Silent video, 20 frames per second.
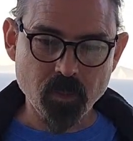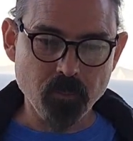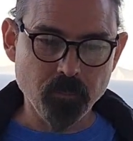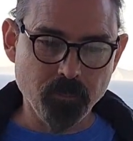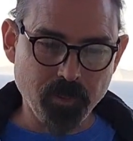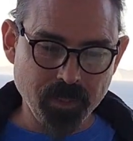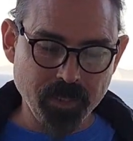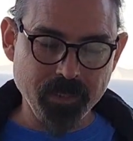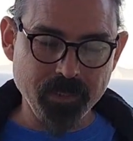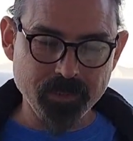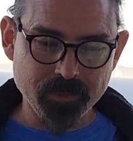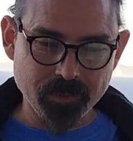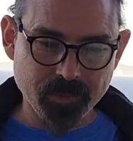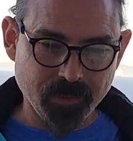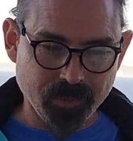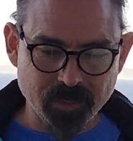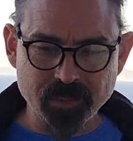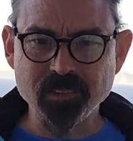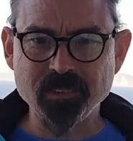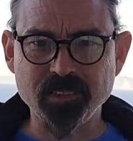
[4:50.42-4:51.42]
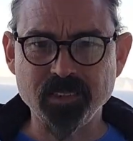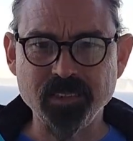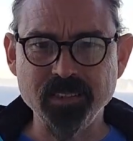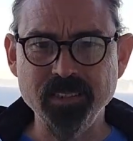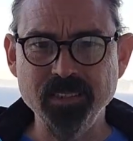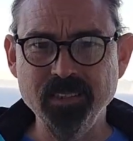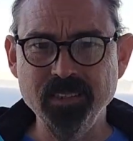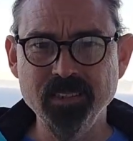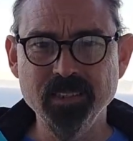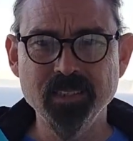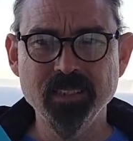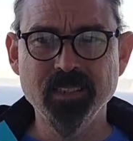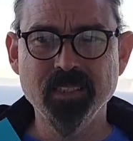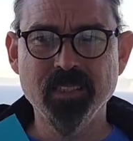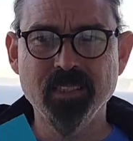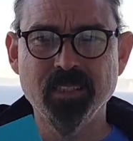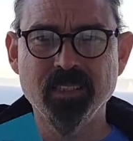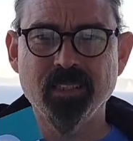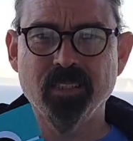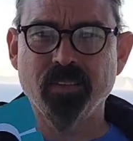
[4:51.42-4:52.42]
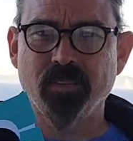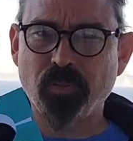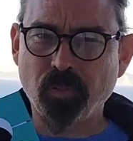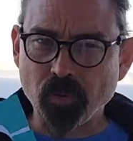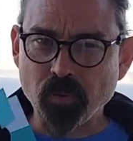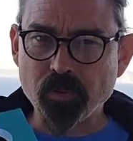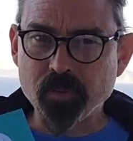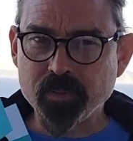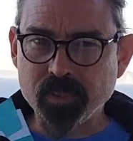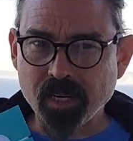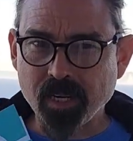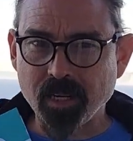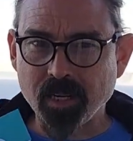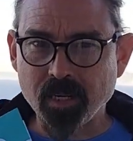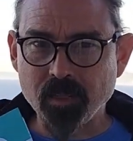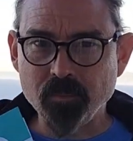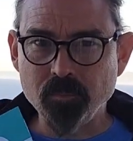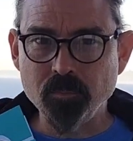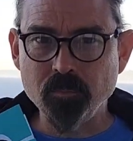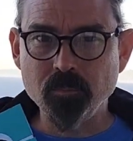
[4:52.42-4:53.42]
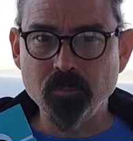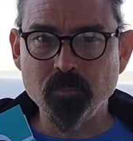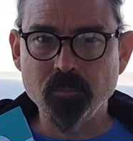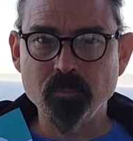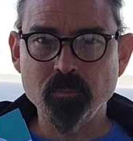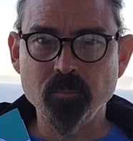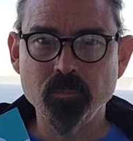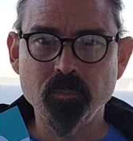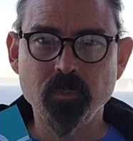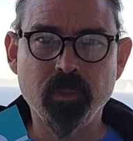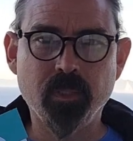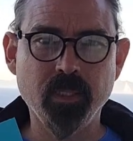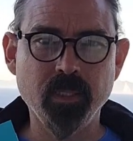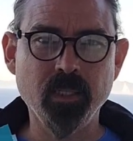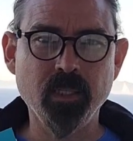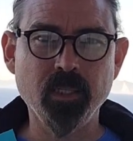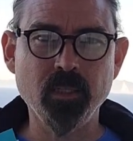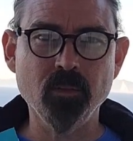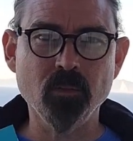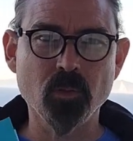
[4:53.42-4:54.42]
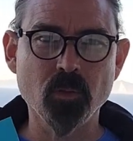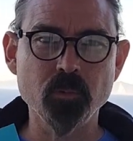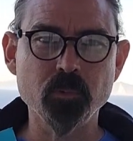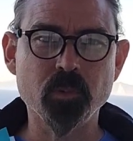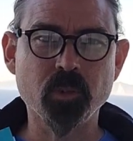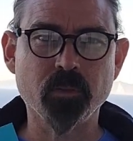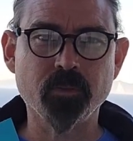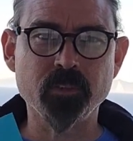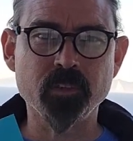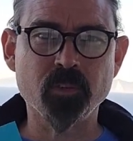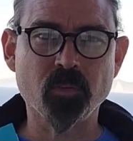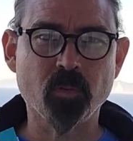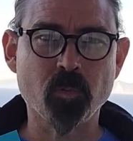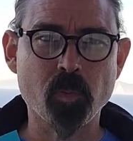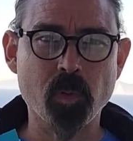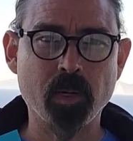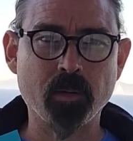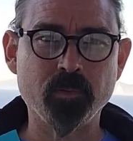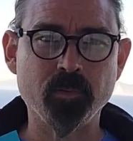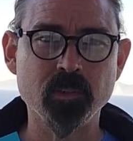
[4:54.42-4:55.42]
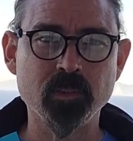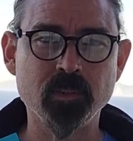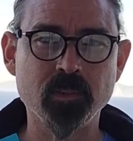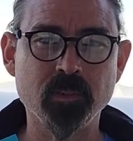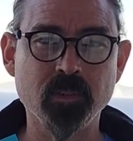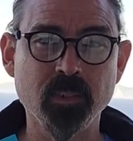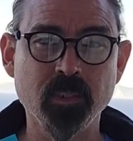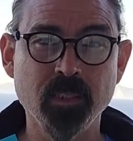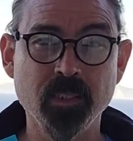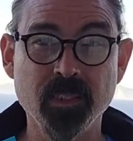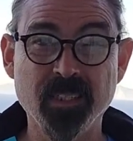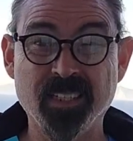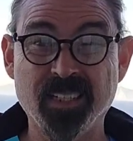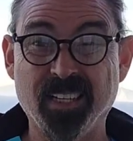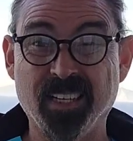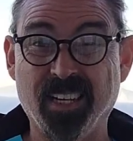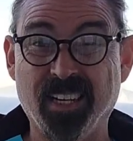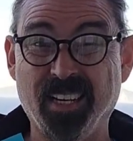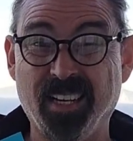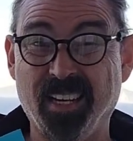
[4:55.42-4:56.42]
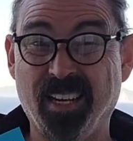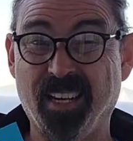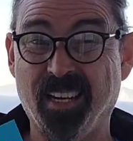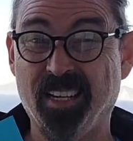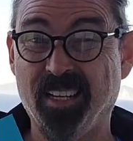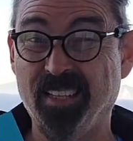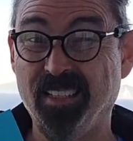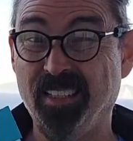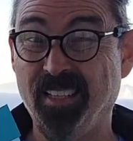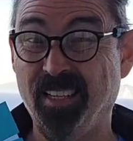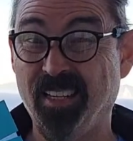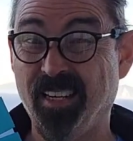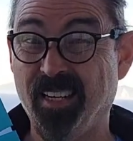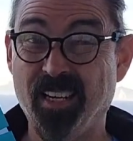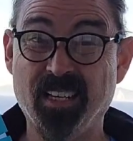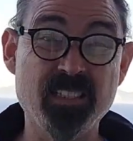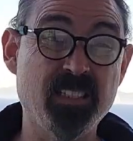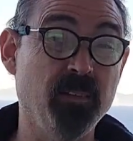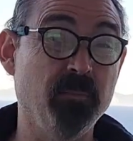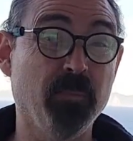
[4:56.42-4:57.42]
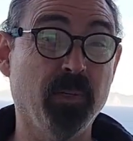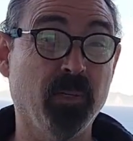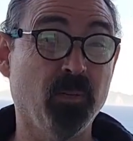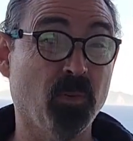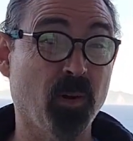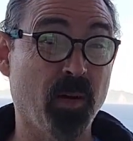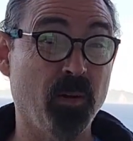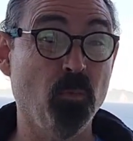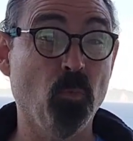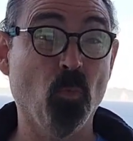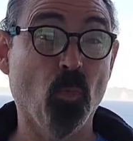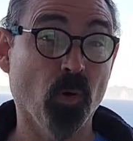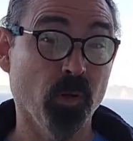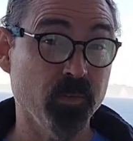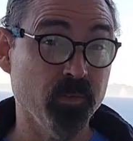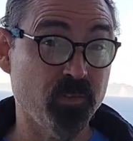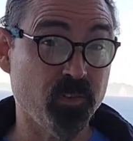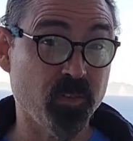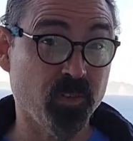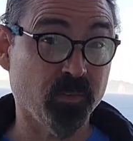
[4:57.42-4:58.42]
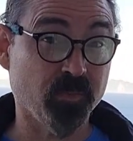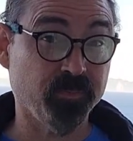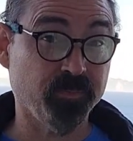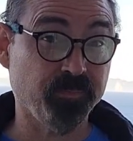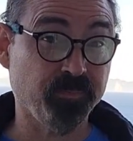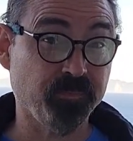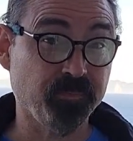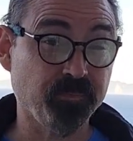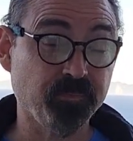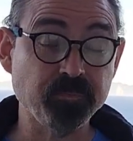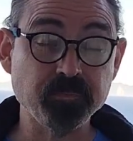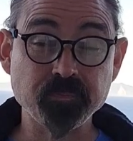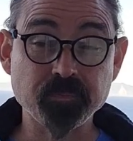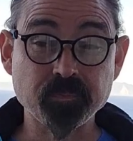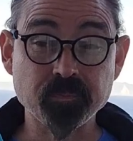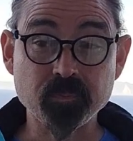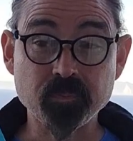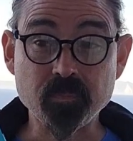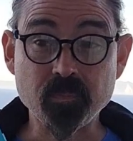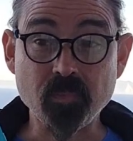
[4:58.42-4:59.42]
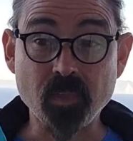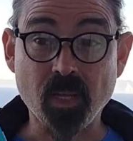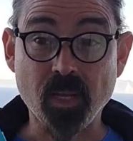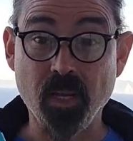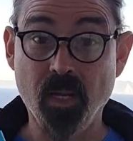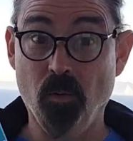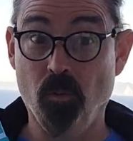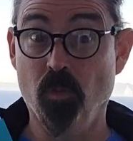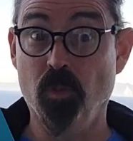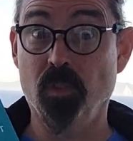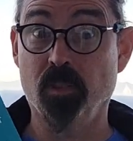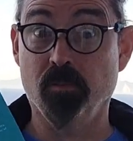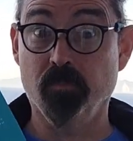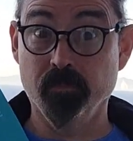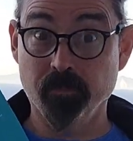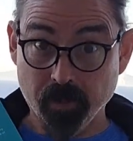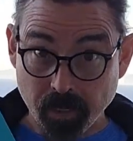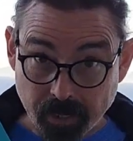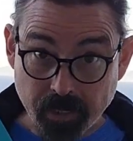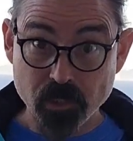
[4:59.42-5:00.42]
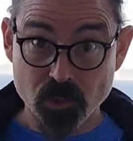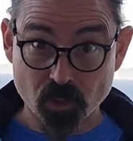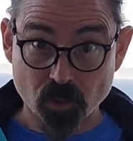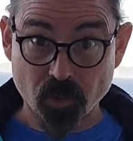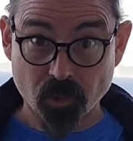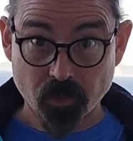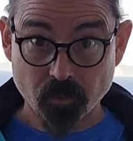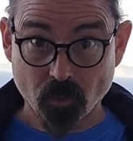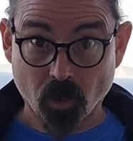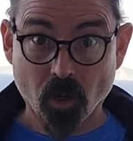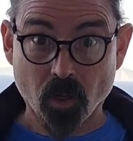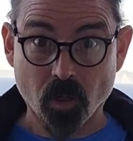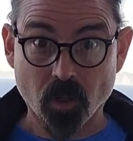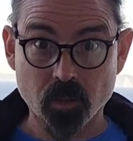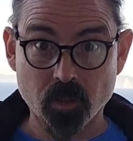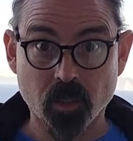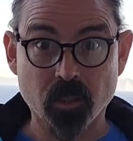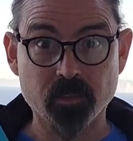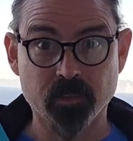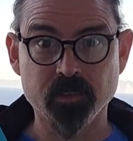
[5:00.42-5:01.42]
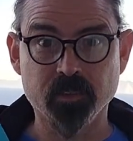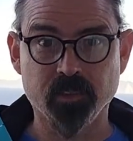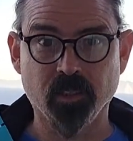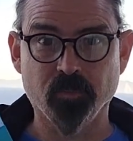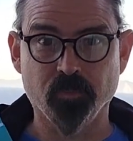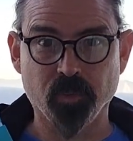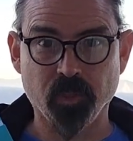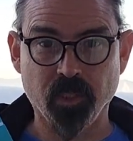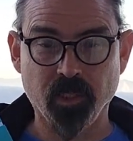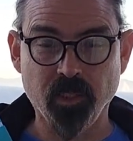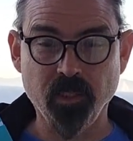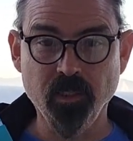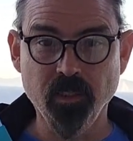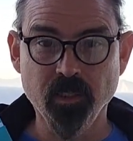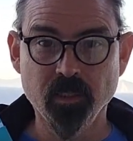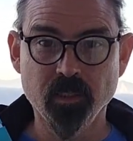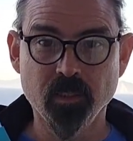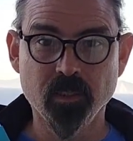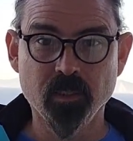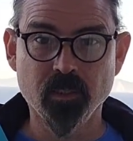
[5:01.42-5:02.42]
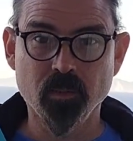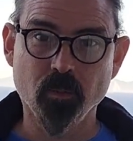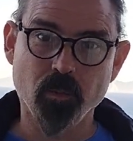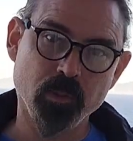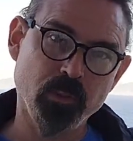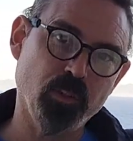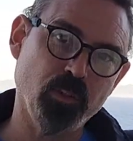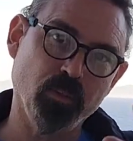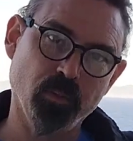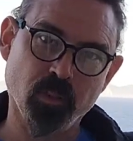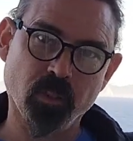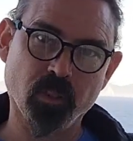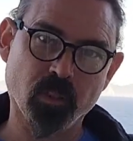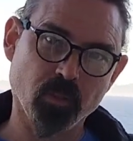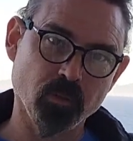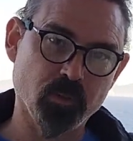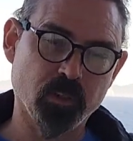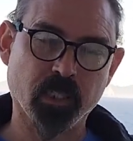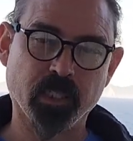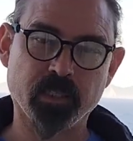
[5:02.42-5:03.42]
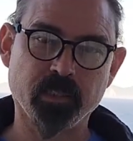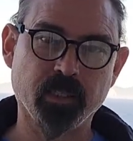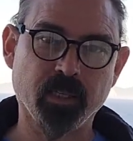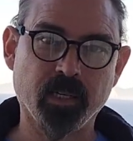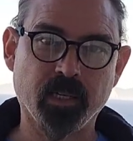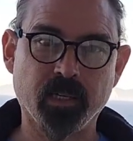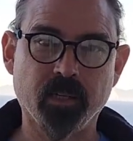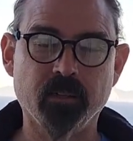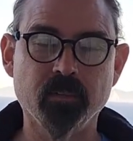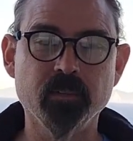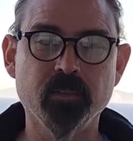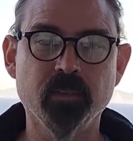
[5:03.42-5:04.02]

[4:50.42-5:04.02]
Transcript: But honestly, third time getting room service for breakfast, and it hasn't been right once. It was majorly wrong on the Symphony, which you can go check that out.